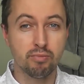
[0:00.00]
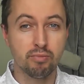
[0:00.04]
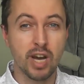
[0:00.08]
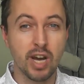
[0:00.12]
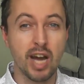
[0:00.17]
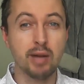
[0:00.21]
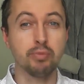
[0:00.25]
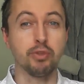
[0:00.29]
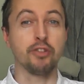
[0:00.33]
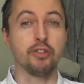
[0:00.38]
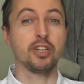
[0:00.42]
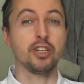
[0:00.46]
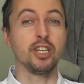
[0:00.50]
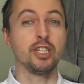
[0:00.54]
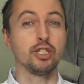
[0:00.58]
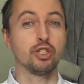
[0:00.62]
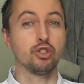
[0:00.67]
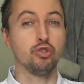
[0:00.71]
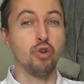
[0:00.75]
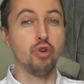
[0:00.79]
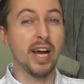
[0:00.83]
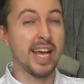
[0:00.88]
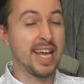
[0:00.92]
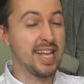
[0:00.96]
I'm just going to
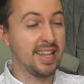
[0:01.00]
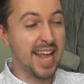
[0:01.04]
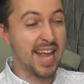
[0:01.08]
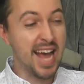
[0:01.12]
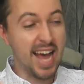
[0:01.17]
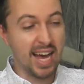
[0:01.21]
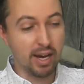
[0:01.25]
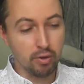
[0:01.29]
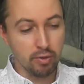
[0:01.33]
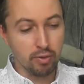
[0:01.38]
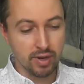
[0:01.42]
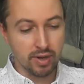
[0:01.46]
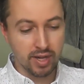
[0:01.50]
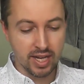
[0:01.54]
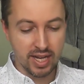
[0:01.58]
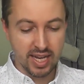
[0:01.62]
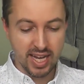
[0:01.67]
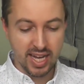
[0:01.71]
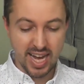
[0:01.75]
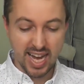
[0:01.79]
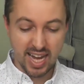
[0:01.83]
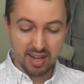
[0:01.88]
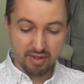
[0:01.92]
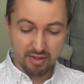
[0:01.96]
try it now
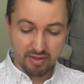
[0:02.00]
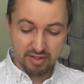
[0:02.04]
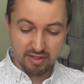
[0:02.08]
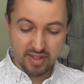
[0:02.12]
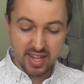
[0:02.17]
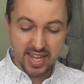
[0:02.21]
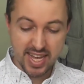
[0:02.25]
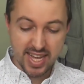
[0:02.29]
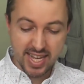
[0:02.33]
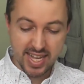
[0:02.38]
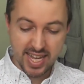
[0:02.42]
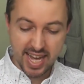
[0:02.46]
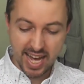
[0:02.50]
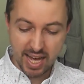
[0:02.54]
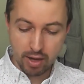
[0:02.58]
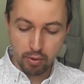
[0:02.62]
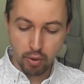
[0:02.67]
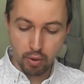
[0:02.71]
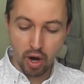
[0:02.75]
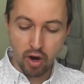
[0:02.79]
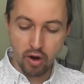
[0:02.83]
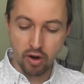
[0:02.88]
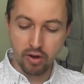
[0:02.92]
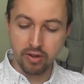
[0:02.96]
and see how
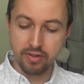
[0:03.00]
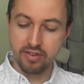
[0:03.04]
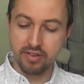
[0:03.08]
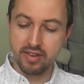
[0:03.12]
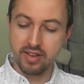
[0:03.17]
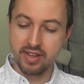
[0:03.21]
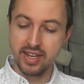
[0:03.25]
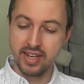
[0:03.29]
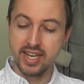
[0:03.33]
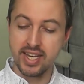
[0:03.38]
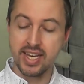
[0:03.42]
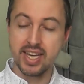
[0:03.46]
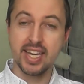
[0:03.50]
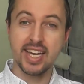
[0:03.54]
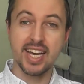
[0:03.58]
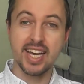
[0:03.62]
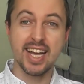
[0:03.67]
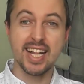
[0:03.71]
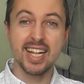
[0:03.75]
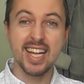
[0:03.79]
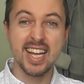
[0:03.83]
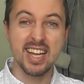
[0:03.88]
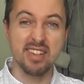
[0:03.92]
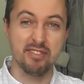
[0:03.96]
hot
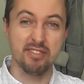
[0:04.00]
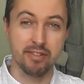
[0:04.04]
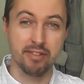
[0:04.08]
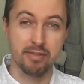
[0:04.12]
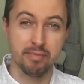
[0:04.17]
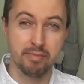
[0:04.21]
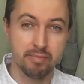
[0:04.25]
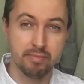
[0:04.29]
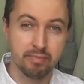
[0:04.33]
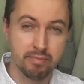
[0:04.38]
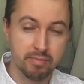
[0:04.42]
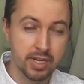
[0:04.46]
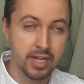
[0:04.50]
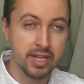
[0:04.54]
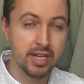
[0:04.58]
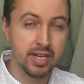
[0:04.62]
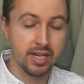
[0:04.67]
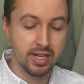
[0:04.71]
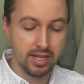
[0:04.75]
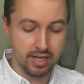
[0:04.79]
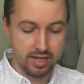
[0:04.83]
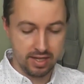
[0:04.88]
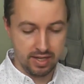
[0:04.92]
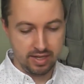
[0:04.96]
it is
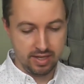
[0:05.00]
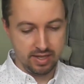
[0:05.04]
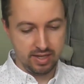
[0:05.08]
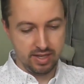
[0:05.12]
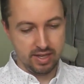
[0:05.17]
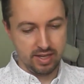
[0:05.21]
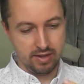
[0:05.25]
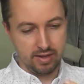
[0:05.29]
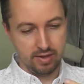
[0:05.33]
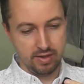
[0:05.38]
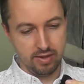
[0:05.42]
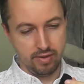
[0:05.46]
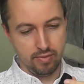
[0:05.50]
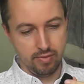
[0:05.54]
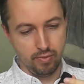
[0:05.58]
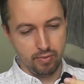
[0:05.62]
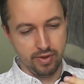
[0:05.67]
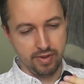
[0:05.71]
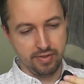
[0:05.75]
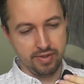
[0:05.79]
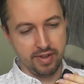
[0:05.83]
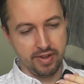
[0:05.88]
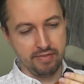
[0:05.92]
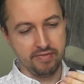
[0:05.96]

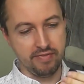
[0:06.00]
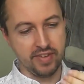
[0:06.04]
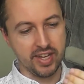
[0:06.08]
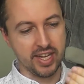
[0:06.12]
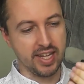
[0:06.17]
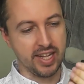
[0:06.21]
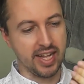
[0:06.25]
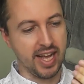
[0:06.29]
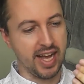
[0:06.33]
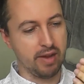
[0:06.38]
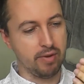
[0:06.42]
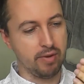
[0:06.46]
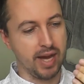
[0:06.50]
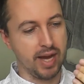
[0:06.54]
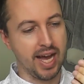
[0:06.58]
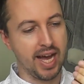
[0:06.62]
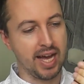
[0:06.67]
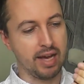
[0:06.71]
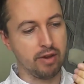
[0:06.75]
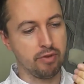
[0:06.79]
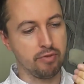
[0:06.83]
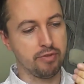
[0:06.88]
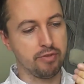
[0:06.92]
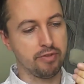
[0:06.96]
once I have figured out
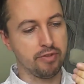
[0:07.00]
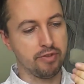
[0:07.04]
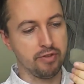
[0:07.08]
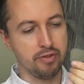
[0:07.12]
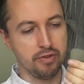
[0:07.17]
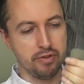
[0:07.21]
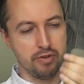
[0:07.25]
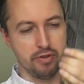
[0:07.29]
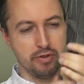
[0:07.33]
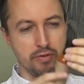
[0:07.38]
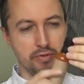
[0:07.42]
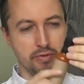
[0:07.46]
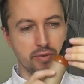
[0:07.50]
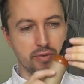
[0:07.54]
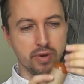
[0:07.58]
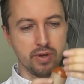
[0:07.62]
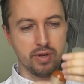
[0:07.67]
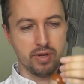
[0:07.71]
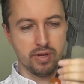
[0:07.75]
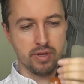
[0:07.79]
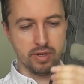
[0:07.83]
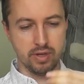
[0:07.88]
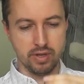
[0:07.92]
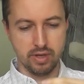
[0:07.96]
how to
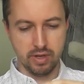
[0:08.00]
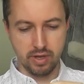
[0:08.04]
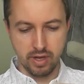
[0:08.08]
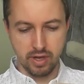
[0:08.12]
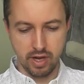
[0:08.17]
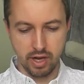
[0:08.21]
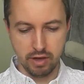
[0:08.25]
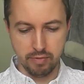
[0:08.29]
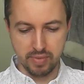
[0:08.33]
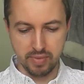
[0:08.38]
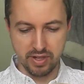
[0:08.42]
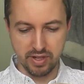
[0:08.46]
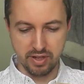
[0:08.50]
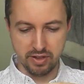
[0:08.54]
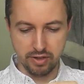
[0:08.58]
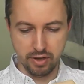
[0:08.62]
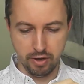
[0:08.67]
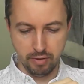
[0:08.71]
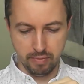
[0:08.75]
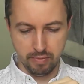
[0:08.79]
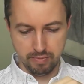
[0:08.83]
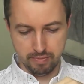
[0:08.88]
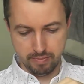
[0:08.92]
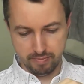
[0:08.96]
open the
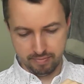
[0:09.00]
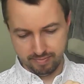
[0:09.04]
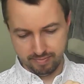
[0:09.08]
top.